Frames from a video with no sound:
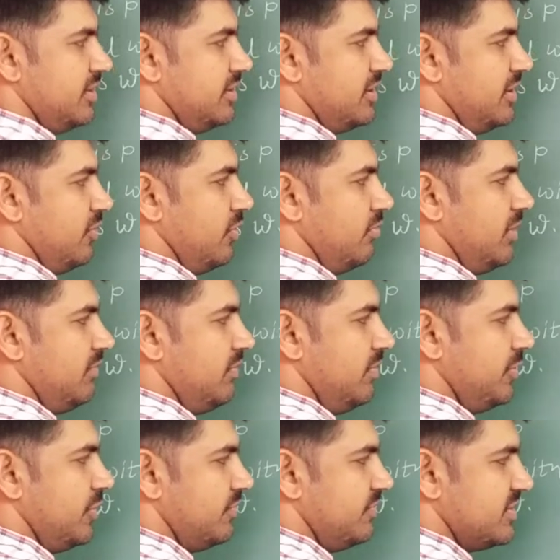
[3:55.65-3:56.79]
the normal will
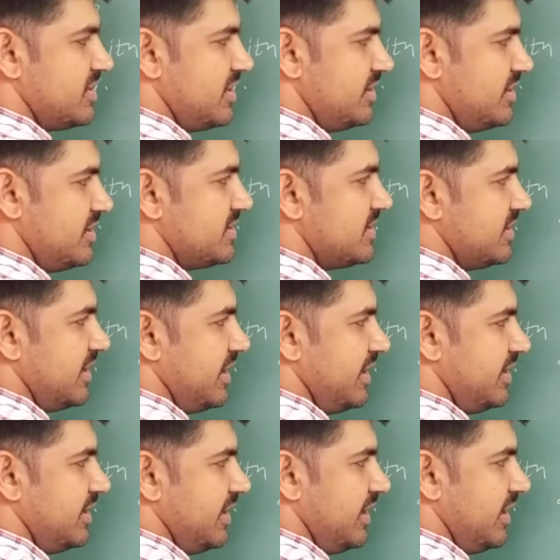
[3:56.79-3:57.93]
be obviously this
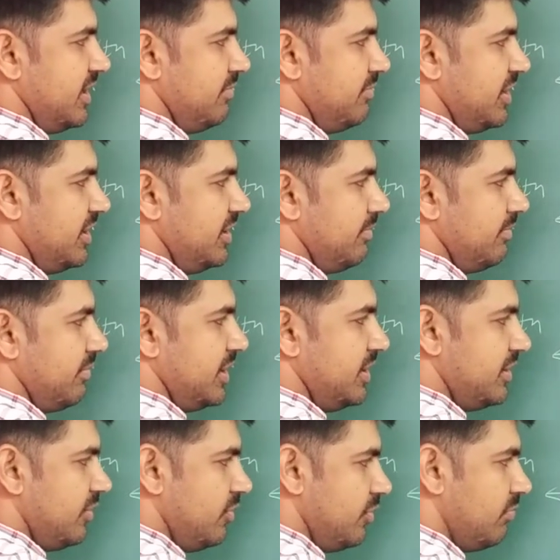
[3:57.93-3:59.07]
and the angle made by
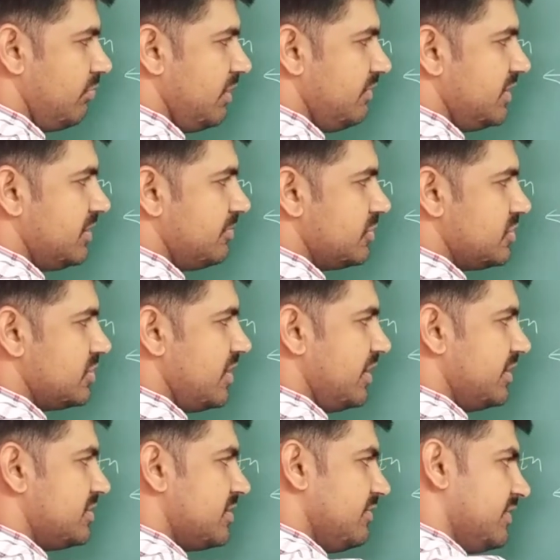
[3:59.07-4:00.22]
the normal with the positive
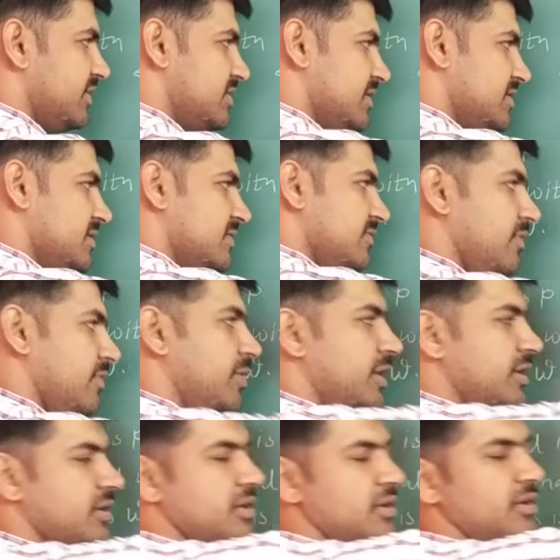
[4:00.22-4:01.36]
direction of x-axis be
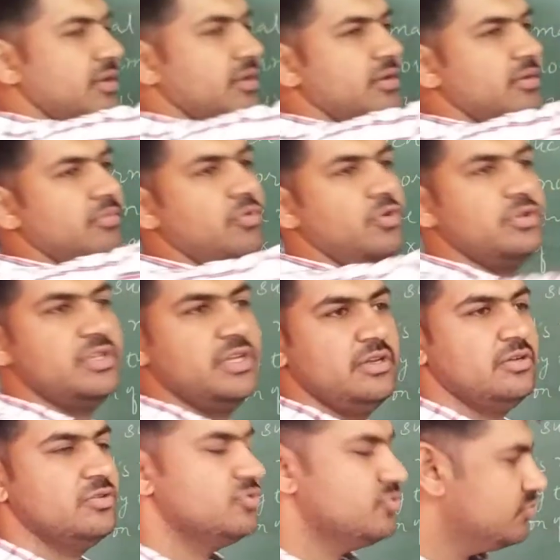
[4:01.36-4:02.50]
more
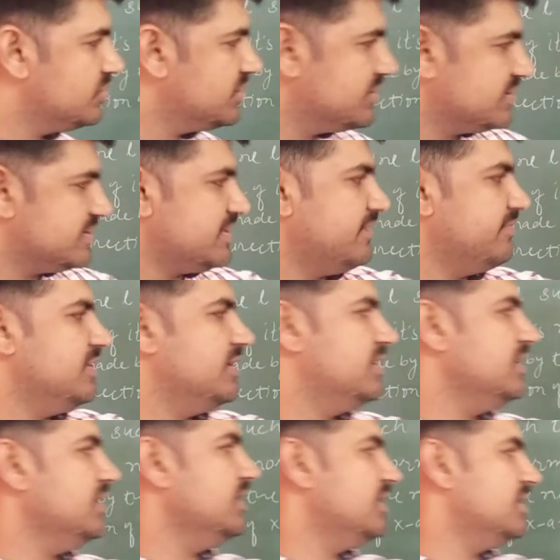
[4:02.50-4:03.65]
than
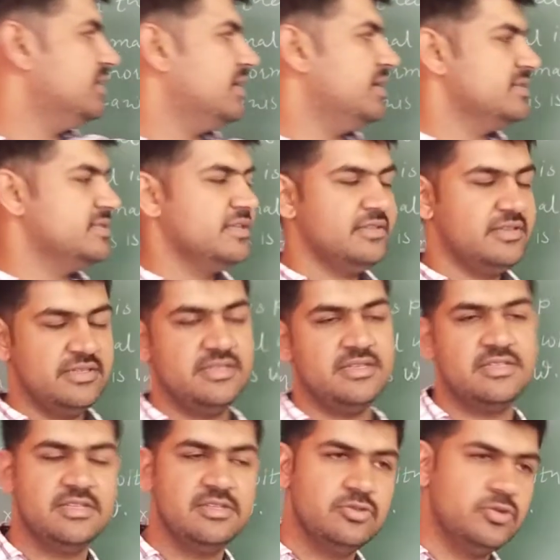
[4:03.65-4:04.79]
270 and less than
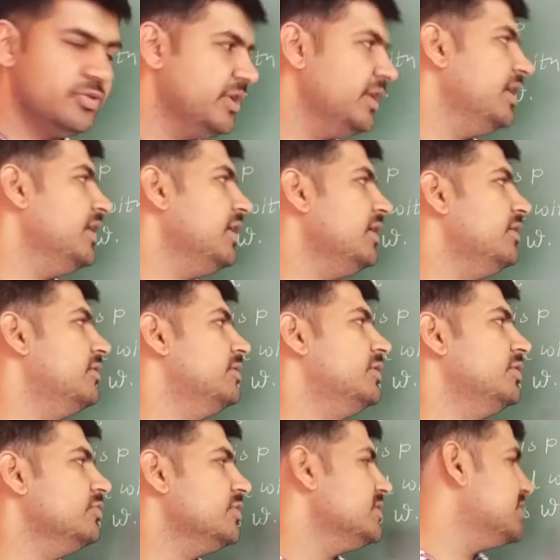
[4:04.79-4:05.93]
360. So, the angle
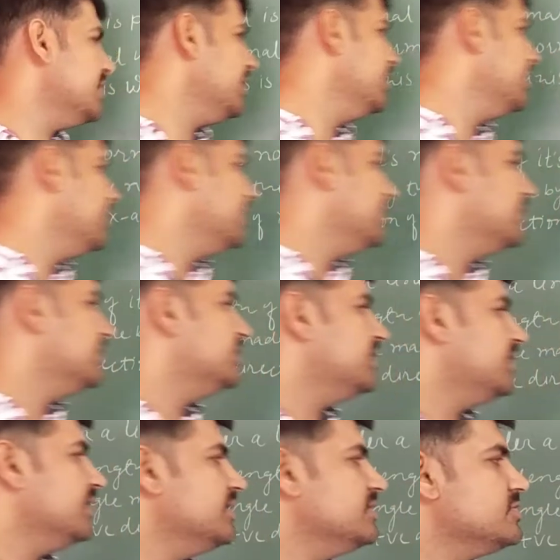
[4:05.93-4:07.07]
you can say the
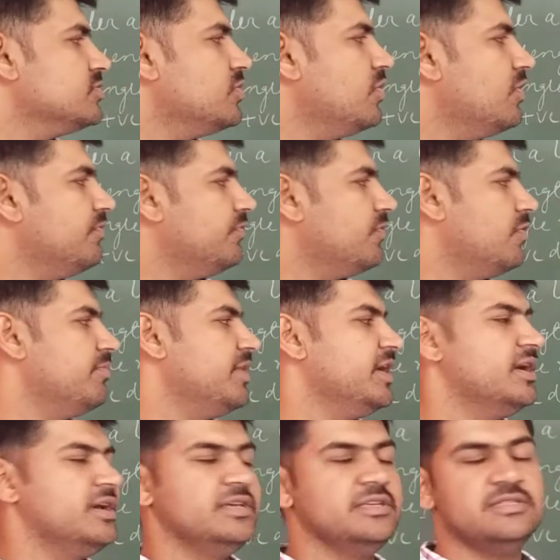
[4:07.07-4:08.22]
range of
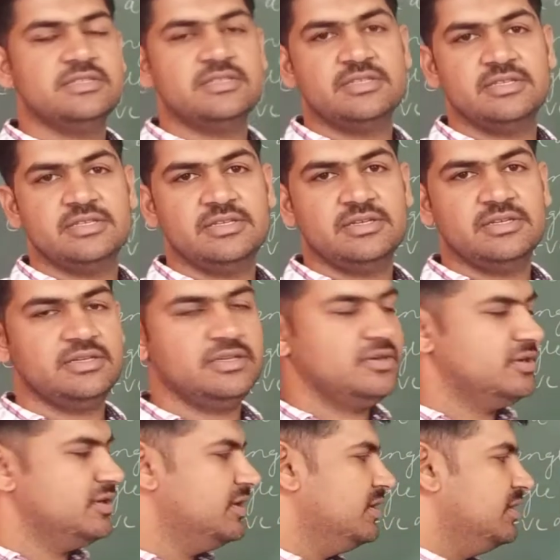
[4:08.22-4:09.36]
omega is,
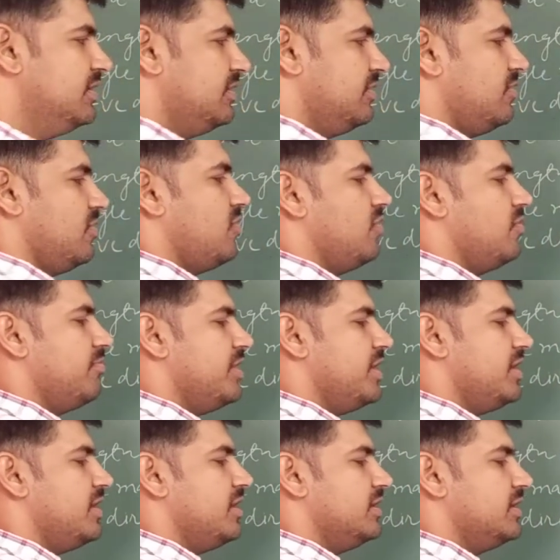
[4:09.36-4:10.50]

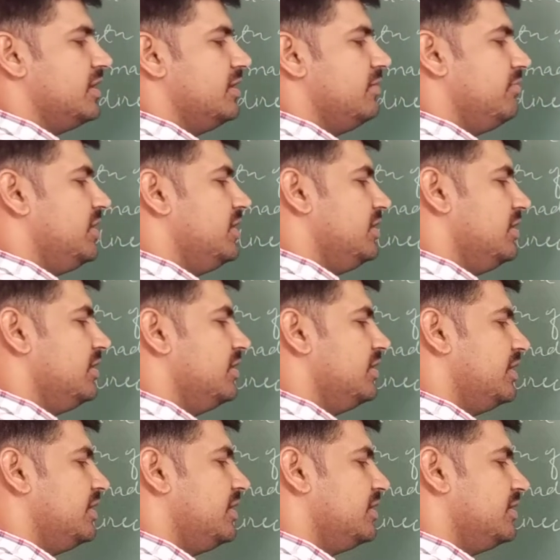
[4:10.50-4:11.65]
omega can be
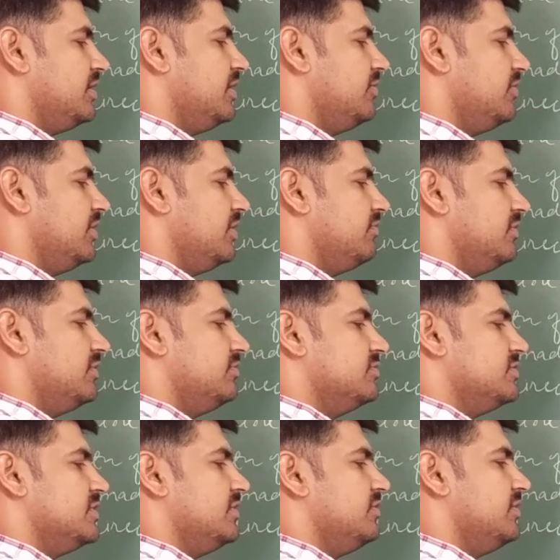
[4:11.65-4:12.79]
greater than or equal to
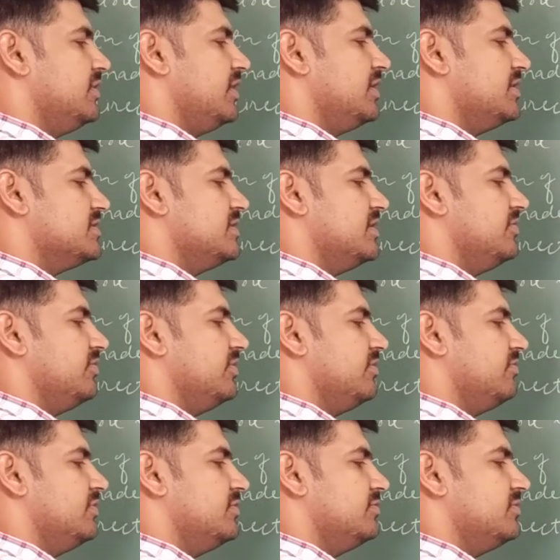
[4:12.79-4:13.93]
0 and less than or
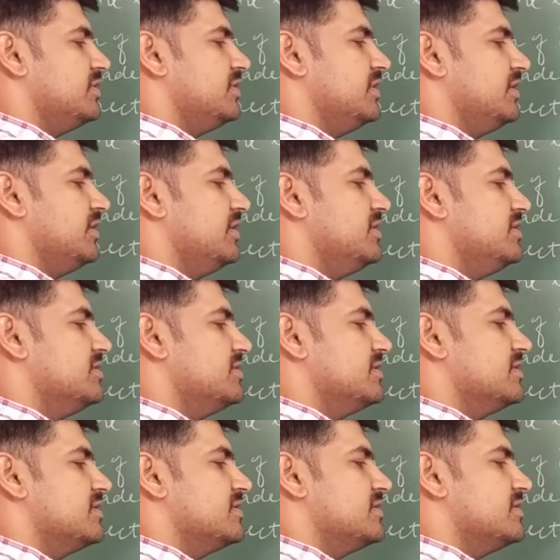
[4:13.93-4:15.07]
equal to
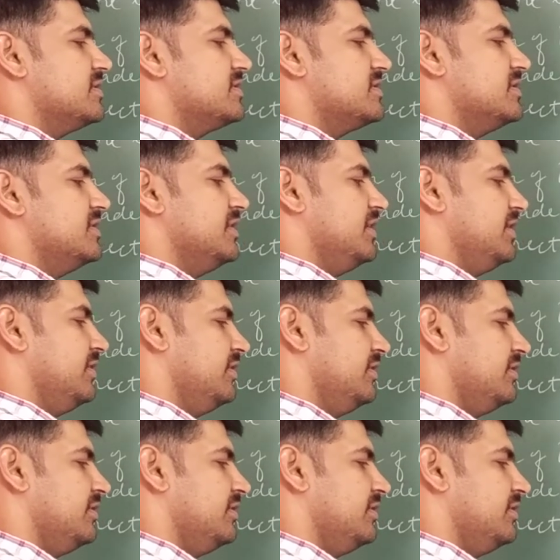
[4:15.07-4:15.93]
360 degree.